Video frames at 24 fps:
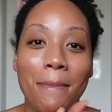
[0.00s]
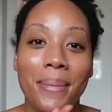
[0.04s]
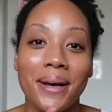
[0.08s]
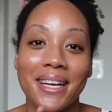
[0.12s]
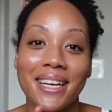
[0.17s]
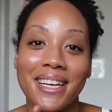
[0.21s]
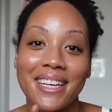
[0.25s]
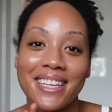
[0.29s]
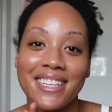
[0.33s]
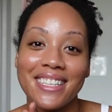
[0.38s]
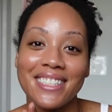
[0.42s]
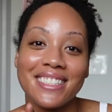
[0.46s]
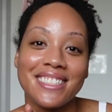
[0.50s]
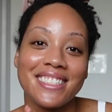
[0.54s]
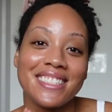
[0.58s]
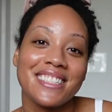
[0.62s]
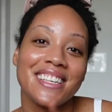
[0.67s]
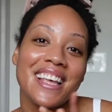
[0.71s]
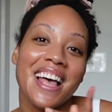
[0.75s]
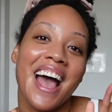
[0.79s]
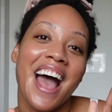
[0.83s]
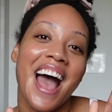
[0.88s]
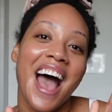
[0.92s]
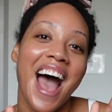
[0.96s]
but
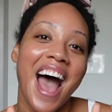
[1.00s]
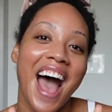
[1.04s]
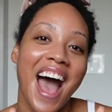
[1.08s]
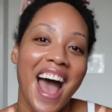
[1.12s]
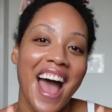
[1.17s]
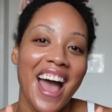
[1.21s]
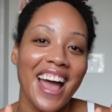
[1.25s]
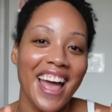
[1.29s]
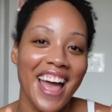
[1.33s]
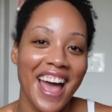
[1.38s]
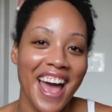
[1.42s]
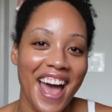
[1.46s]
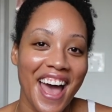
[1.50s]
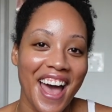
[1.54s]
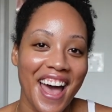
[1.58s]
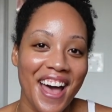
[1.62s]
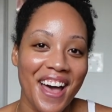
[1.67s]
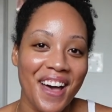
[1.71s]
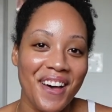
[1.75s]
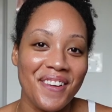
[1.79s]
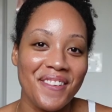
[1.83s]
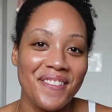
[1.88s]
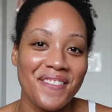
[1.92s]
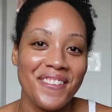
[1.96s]
I
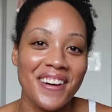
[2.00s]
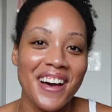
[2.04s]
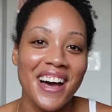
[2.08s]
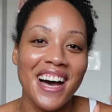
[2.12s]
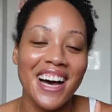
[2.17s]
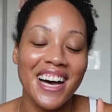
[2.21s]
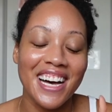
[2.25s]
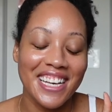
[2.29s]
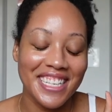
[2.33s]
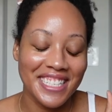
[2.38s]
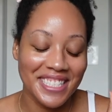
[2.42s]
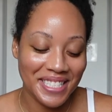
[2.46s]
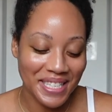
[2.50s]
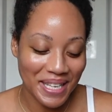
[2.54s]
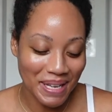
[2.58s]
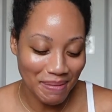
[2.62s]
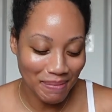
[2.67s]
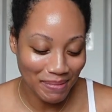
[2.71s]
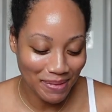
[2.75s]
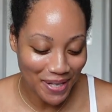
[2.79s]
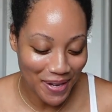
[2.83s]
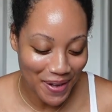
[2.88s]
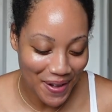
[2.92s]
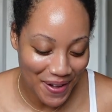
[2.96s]
have a
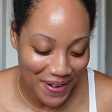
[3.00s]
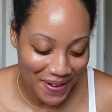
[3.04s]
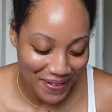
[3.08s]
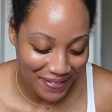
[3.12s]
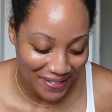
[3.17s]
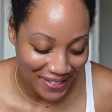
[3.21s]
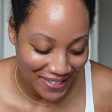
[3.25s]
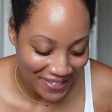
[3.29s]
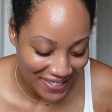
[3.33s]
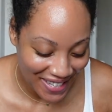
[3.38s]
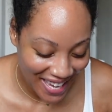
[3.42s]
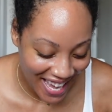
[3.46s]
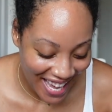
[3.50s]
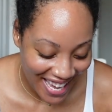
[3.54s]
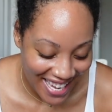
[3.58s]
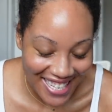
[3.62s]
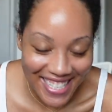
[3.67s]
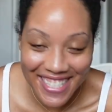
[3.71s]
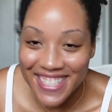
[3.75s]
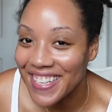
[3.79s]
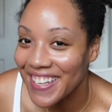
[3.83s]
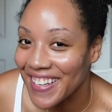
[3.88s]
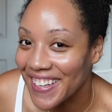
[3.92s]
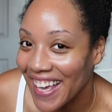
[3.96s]
Skims haul for you
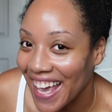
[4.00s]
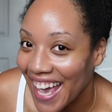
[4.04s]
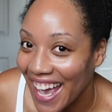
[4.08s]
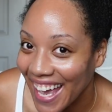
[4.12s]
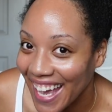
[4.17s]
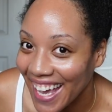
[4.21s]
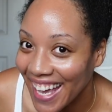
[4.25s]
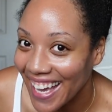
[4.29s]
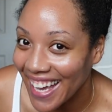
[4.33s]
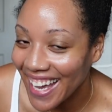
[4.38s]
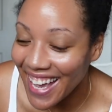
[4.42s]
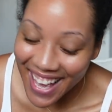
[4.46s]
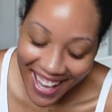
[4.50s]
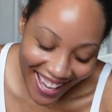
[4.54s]
guys. Okay.